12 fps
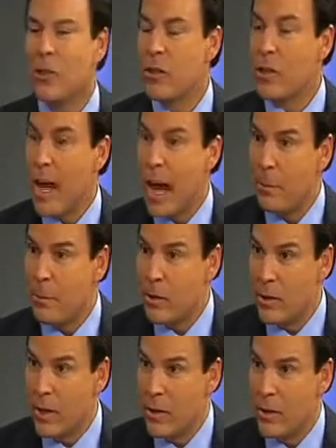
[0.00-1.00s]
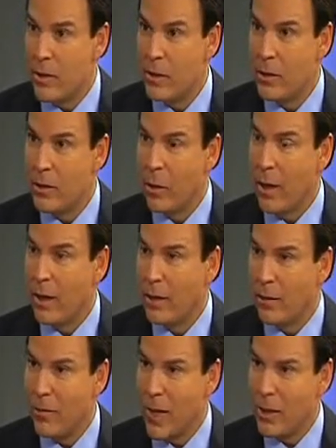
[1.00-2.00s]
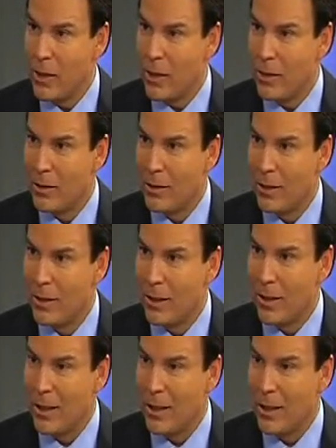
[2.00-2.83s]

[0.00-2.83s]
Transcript: zaps this chronic infection. Zaps